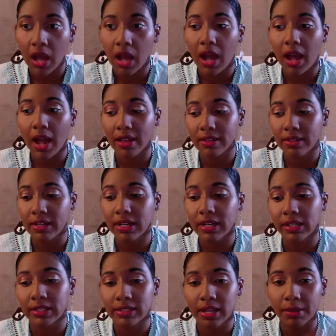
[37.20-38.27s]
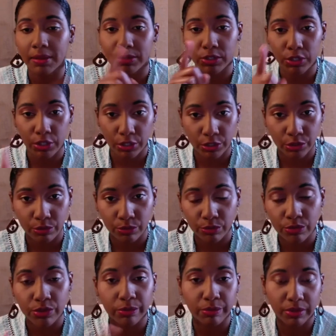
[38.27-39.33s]
I think it is up to you
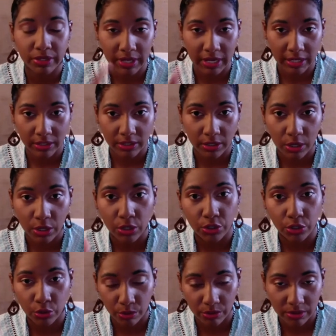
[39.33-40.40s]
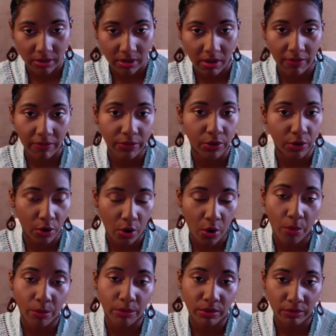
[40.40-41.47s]
to protect yourself, your
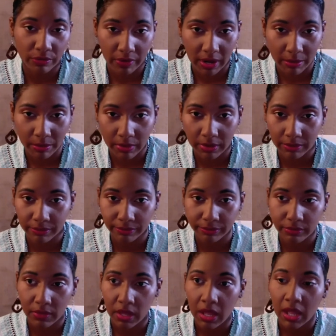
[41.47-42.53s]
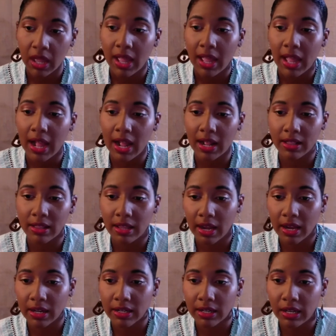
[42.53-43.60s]
home, your family. And that
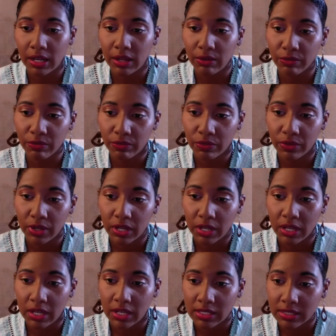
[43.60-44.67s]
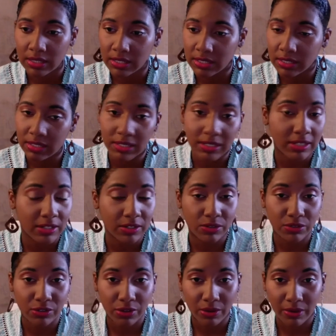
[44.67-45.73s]
if the statistics are
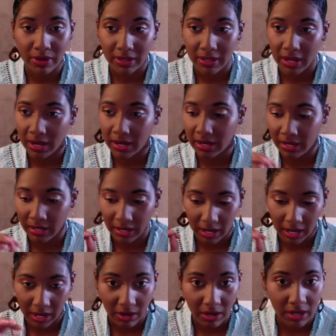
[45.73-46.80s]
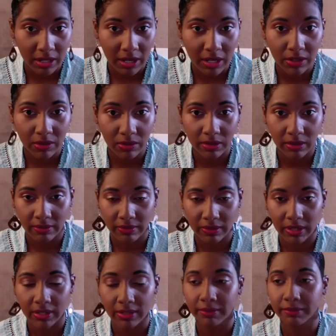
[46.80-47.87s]
showing that in the area that you live
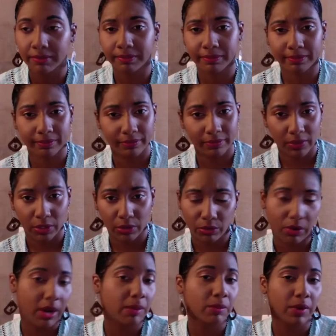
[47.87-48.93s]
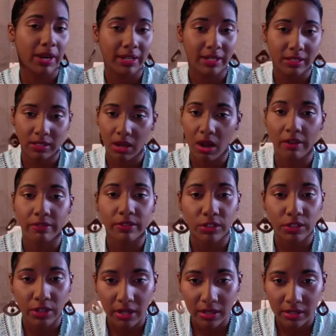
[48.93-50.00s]
in, the crime rate is off the
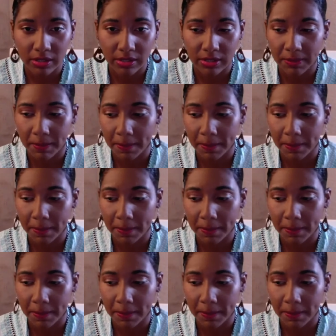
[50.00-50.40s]
charts,